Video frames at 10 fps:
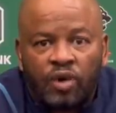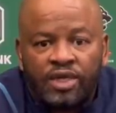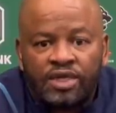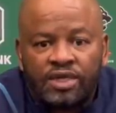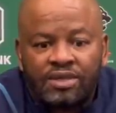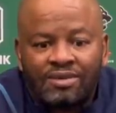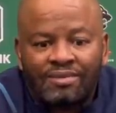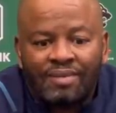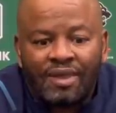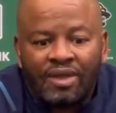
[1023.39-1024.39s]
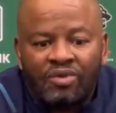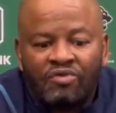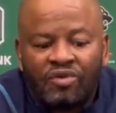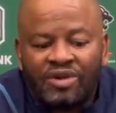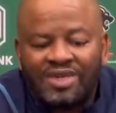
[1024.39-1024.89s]
Once
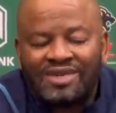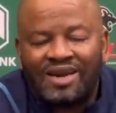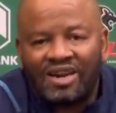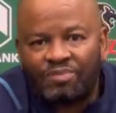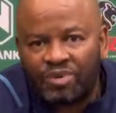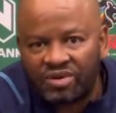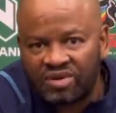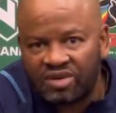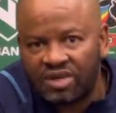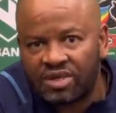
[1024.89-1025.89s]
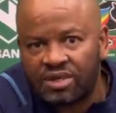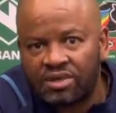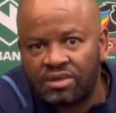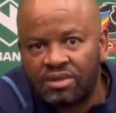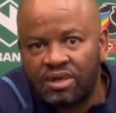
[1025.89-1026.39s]
you've got standard procedures,
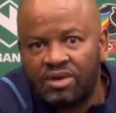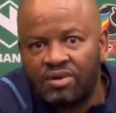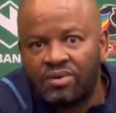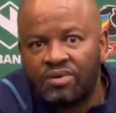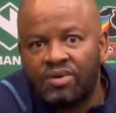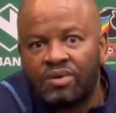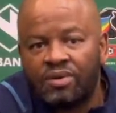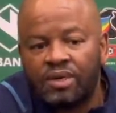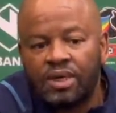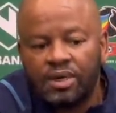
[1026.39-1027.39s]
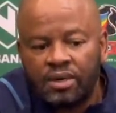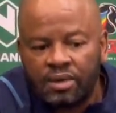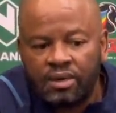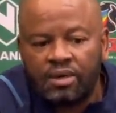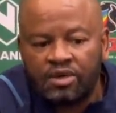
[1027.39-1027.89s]
they know, no,
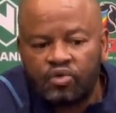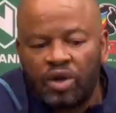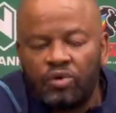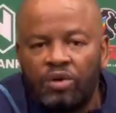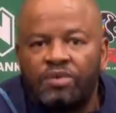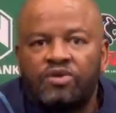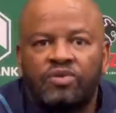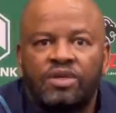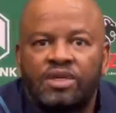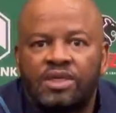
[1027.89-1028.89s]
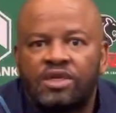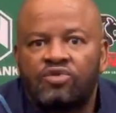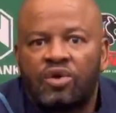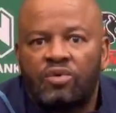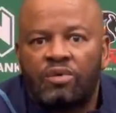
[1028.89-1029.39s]
this one will be doing this,
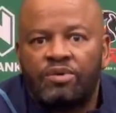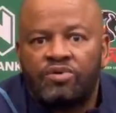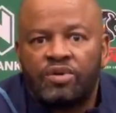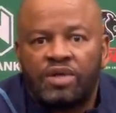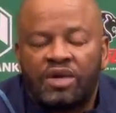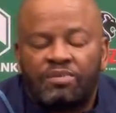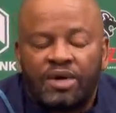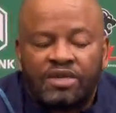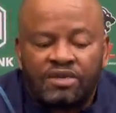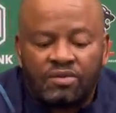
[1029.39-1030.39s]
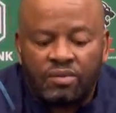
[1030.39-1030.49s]
this one will be doing that. But